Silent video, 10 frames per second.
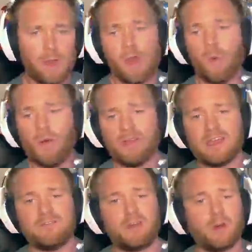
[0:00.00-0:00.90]
One thing
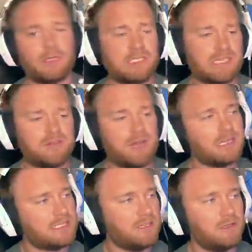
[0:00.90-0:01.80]
I've noticed is I've not
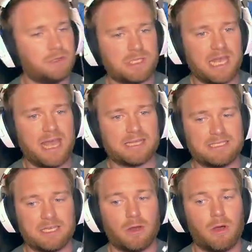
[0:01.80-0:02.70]
seen you use the
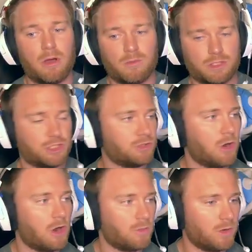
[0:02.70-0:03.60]
anti at all, which is your
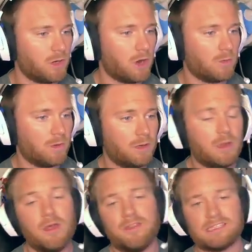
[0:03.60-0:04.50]
R1,
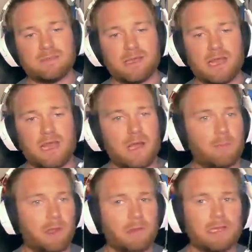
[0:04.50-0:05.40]
That's something I
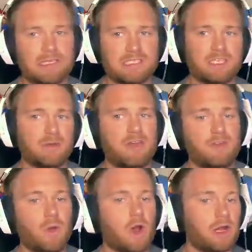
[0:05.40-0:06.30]
probably would like to see you, if
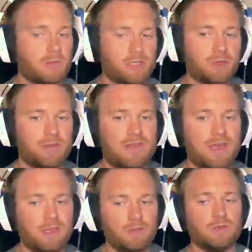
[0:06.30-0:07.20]
you are going to be doing
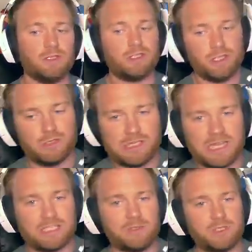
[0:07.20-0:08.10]
that. You'd like
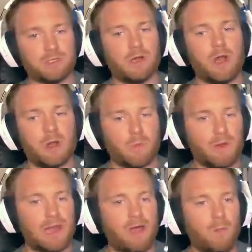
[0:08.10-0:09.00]
to use your
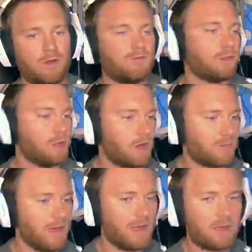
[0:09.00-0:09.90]
R1, L1 for the
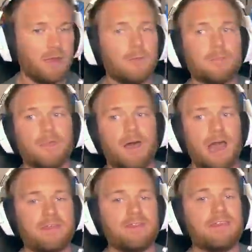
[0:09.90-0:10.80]
knockback. I
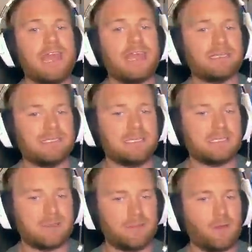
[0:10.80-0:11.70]
think the anti is
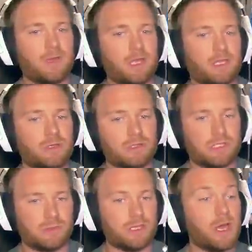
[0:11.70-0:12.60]
something that we can use to
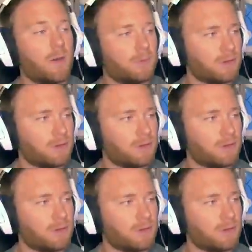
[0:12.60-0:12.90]
really up your